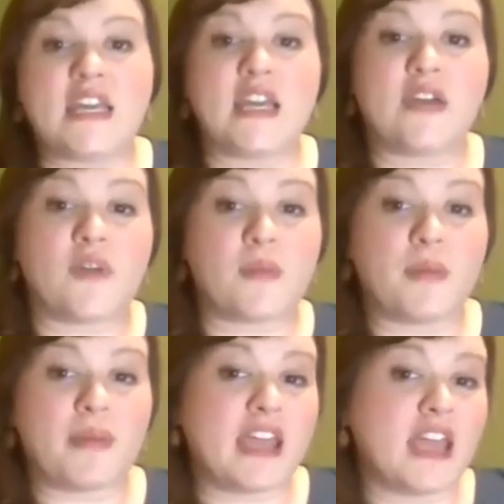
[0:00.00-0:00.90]
If I
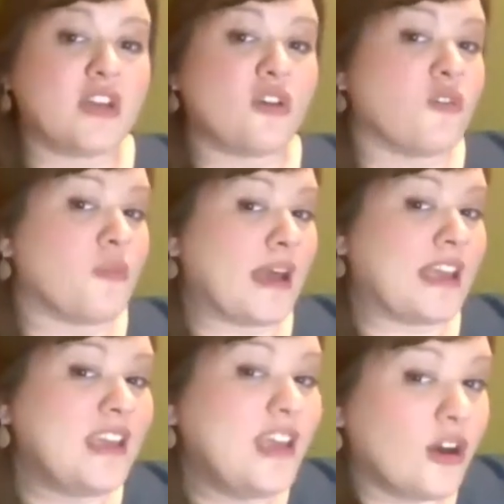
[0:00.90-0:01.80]
put my hand over
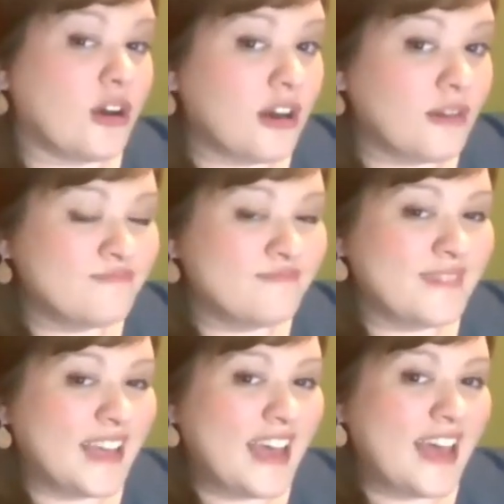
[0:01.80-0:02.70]
my ear,
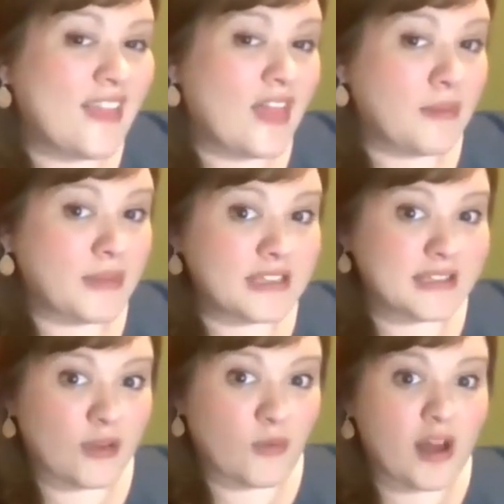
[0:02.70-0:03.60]
that
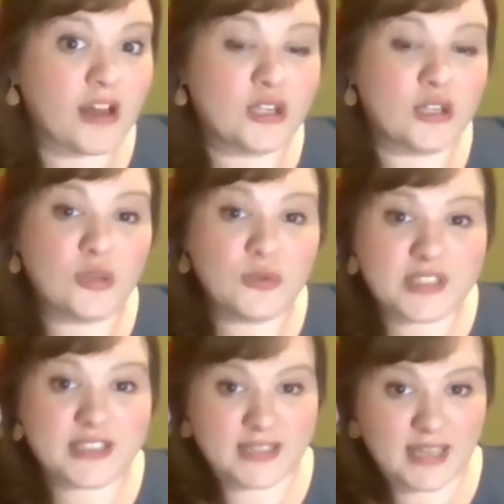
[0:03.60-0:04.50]
means I want you
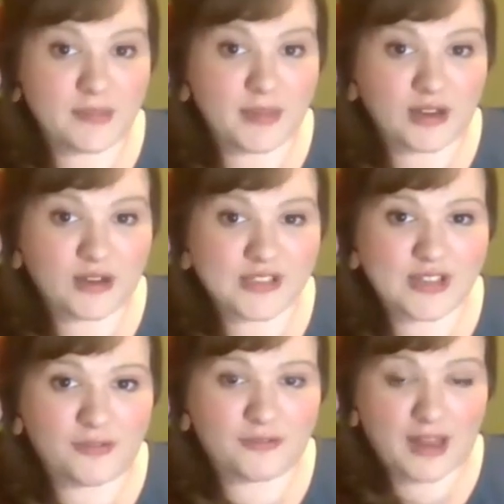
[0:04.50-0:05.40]
to say it by
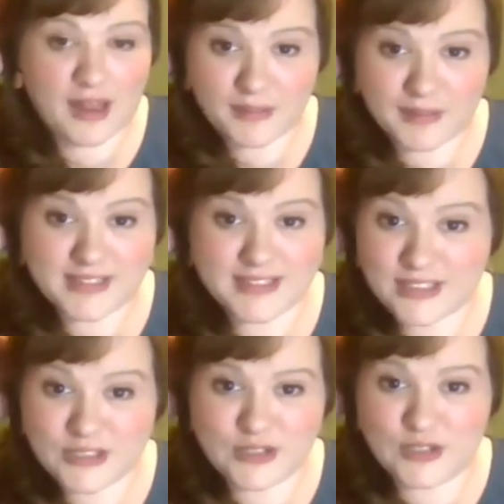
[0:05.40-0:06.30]
yourself. I'm
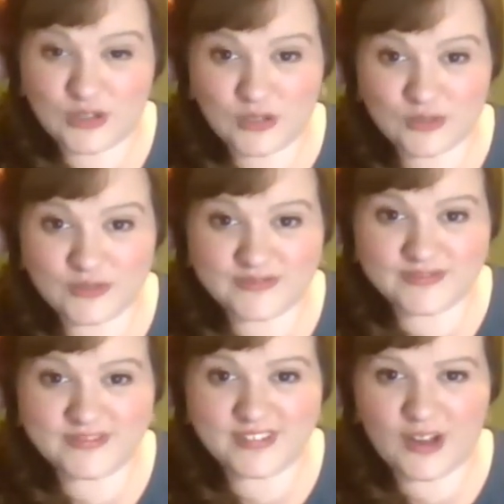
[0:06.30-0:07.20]
listening to you,
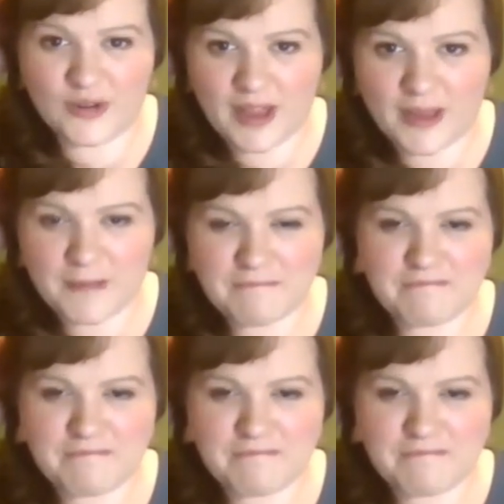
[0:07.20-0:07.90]
okay?